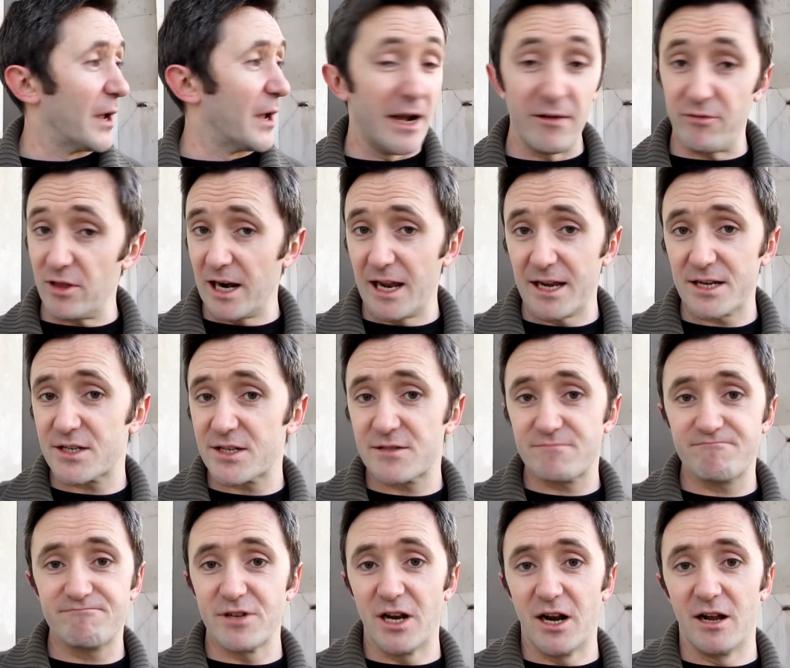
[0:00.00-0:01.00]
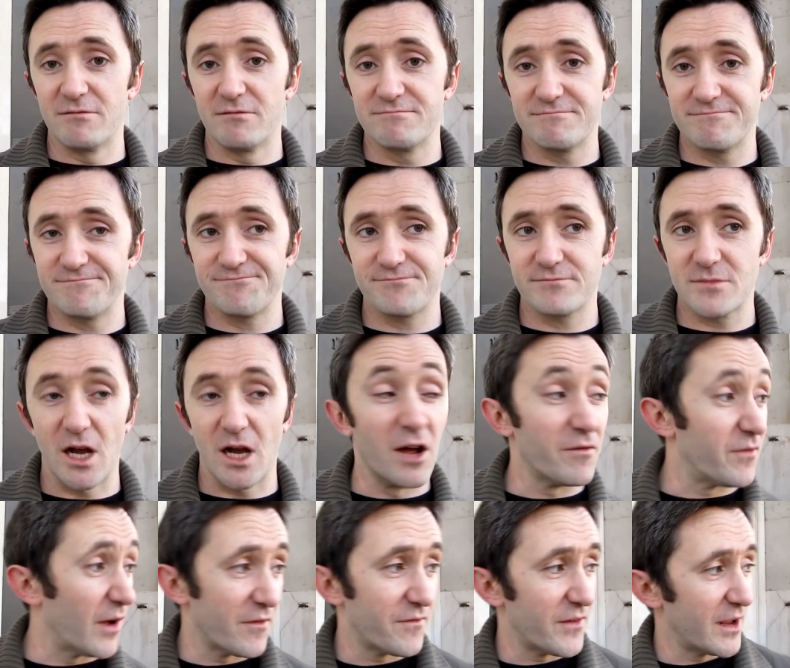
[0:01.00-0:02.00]
But nevertheless, I
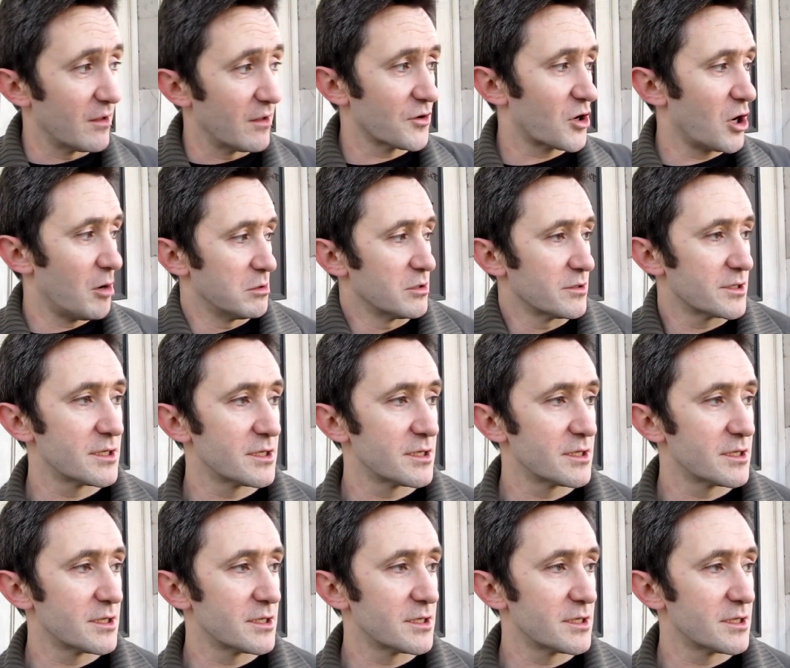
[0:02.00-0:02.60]
fell on the cobbles.